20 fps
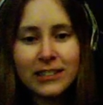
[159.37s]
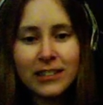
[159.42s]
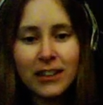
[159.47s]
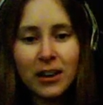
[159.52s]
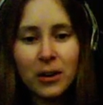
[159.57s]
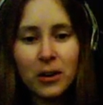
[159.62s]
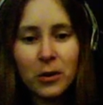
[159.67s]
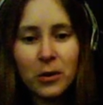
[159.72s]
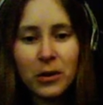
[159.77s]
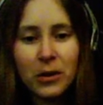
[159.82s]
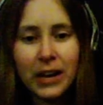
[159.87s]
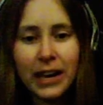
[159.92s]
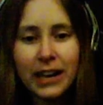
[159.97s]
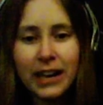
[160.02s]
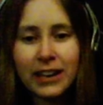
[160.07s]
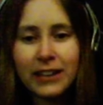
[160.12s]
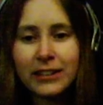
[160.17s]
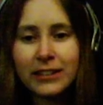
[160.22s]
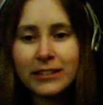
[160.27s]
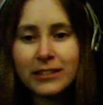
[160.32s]

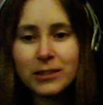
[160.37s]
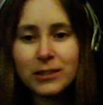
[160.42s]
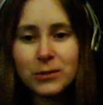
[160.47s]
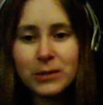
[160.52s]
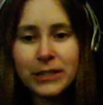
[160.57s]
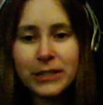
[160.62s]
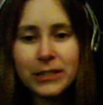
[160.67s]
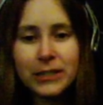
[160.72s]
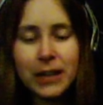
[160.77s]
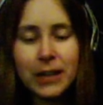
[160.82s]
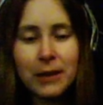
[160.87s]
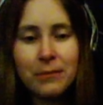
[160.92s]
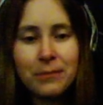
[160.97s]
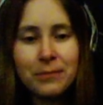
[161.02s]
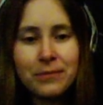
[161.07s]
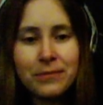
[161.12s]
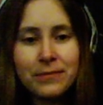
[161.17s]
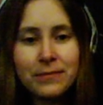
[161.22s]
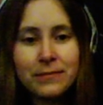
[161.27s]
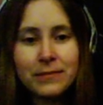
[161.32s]
Okay, sweet gem.
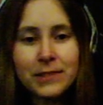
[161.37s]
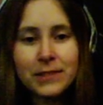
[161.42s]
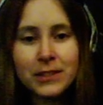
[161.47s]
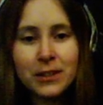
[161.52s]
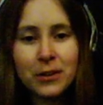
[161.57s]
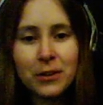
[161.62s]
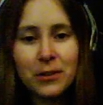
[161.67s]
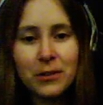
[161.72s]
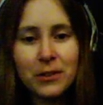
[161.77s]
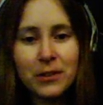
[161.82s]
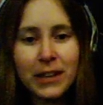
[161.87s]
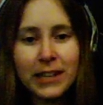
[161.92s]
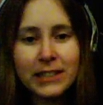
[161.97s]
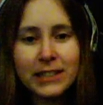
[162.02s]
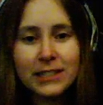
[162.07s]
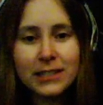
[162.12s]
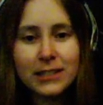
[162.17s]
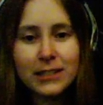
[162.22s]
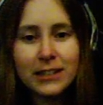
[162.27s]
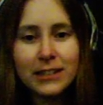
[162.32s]
So
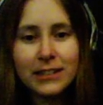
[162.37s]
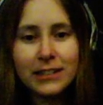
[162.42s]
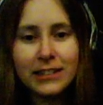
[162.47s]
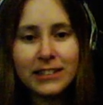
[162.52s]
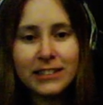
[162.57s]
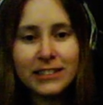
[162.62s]
that's good.